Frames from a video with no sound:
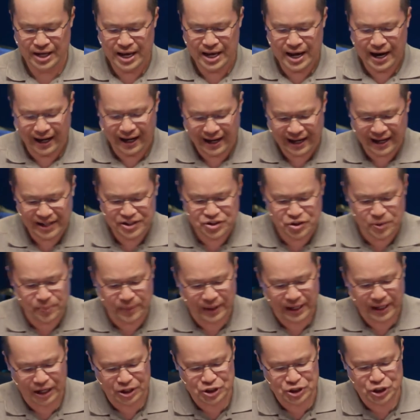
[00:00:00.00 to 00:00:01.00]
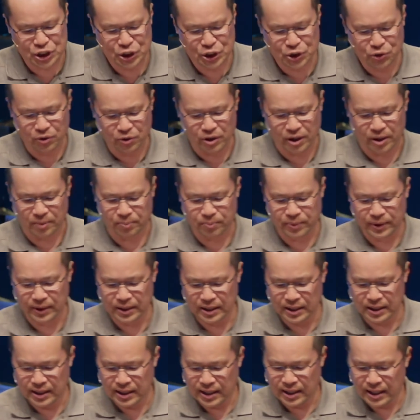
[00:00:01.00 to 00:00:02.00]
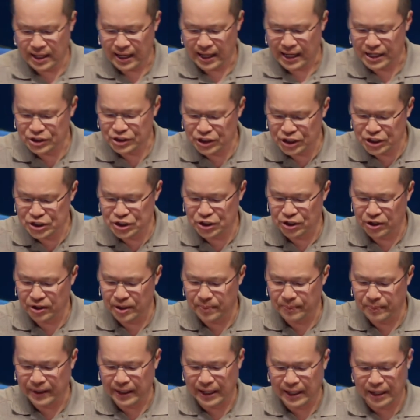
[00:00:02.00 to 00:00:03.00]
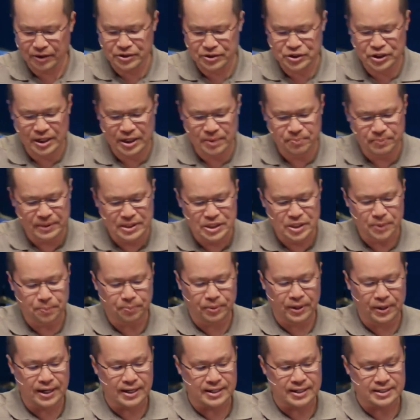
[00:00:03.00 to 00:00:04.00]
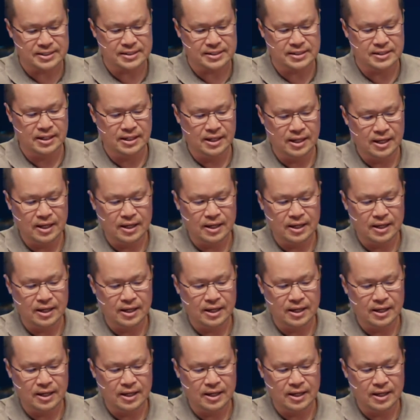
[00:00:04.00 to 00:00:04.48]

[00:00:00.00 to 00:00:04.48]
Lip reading: I asked her about how she grew up, and she shared about how she had been depressed